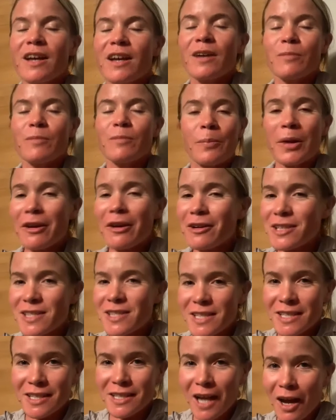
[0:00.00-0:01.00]
My parents
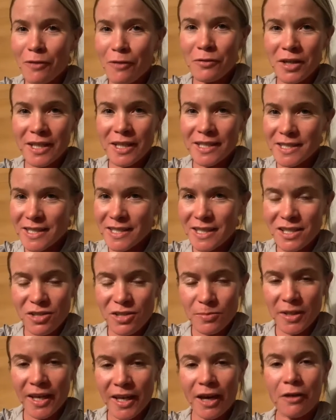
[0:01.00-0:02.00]
did not really teach
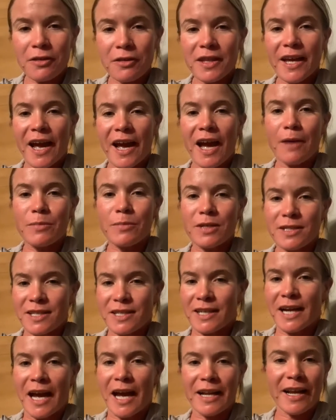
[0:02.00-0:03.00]
me healthy habits. I
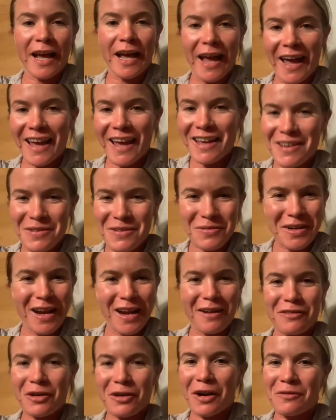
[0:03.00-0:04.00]
kind of ate
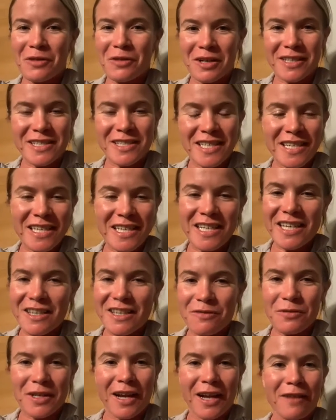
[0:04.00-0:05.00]
whatever I wanted to eat,
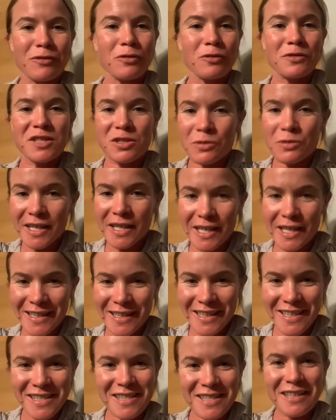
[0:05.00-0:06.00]
whatever was quick and
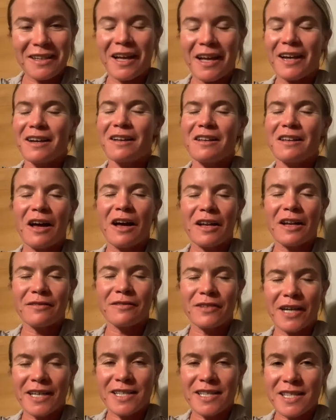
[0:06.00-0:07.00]
easy, like a lot of
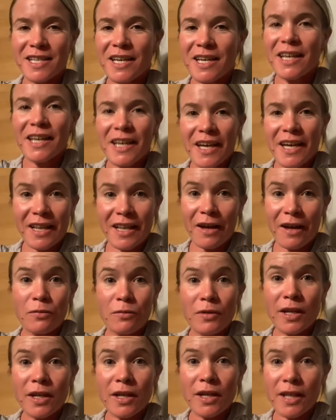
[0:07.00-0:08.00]
us. And that
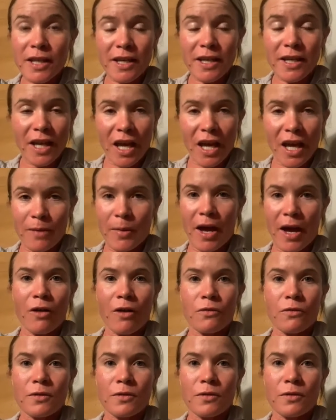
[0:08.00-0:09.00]
really came
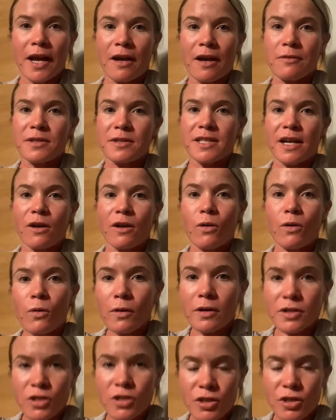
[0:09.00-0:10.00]
out when I was at
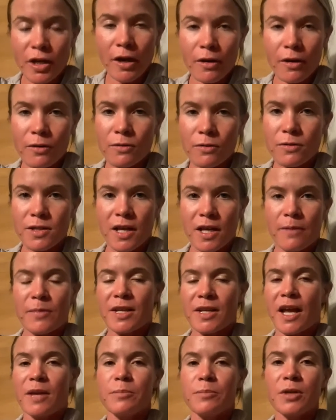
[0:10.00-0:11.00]
horse shows.
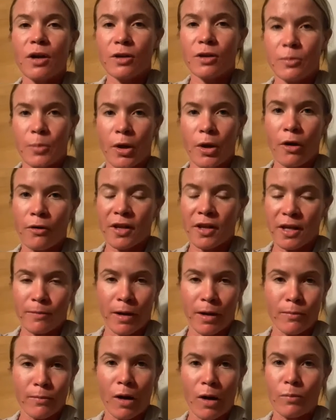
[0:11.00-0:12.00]
I'd be on a pony and my
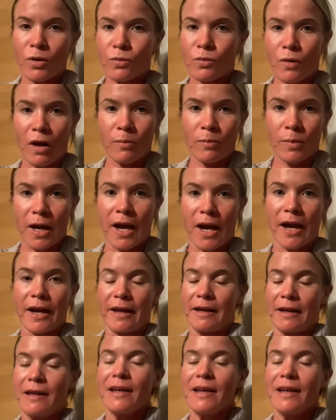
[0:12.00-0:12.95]
mom would walk by.